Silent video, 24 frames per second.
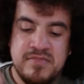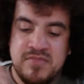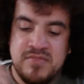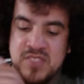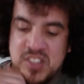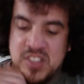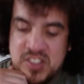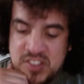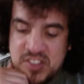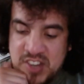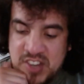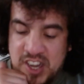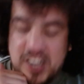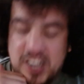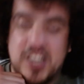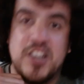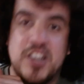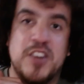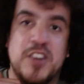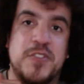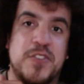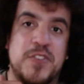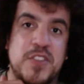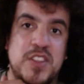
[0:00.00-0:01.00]
It's not
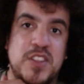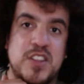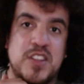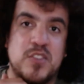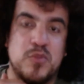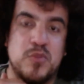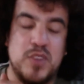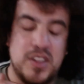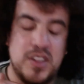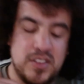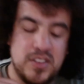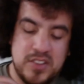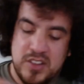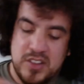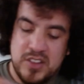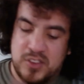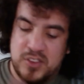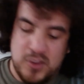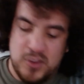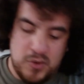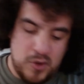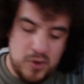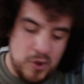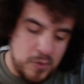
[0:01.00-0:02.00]
good for these reasons,
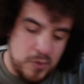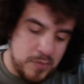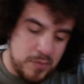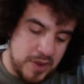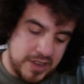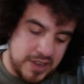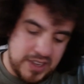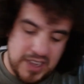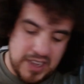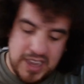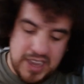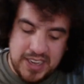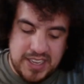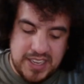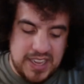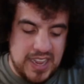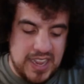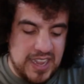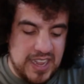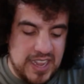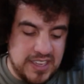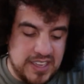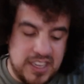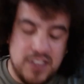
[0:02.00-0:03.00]
so nope, I
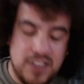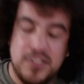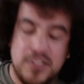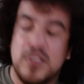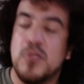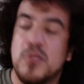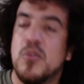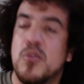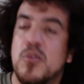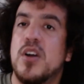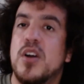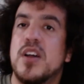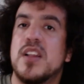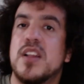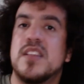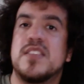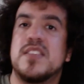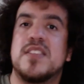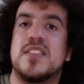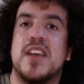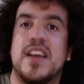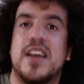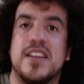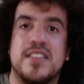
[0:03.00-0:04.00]
can't give it royal
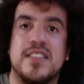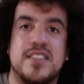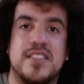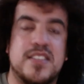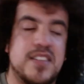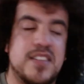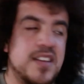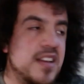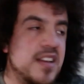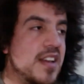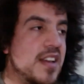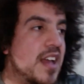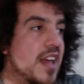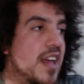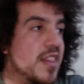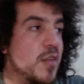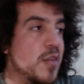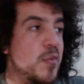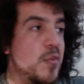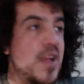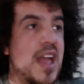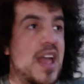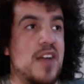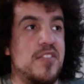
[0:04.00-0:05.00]
assent. And
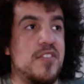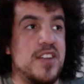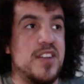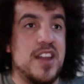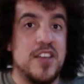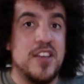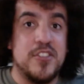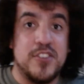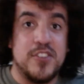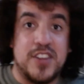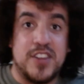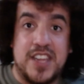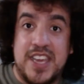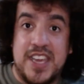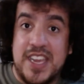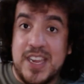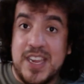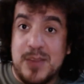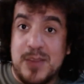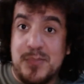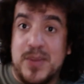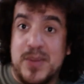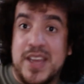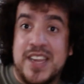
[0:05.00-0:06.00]
then we have another
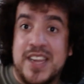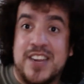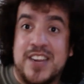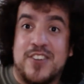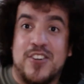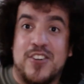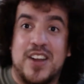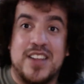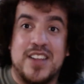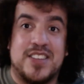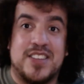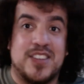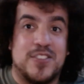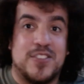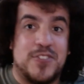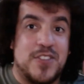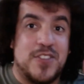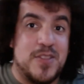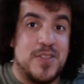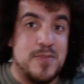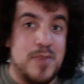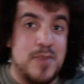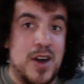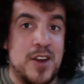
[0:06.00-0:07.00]
King Bing crisis for
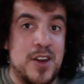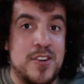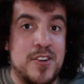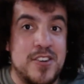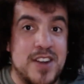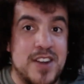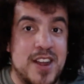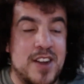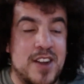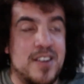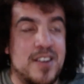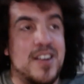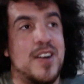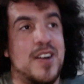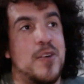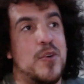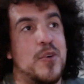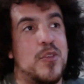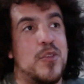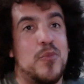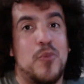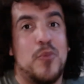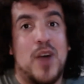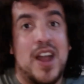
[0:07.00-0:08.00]
the modern era
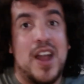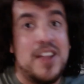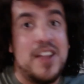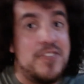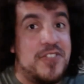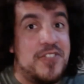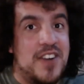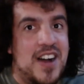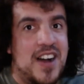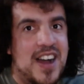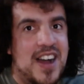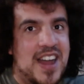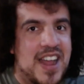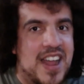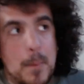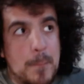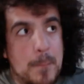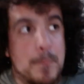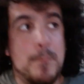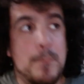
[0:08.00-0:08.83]
with Wi-Fi.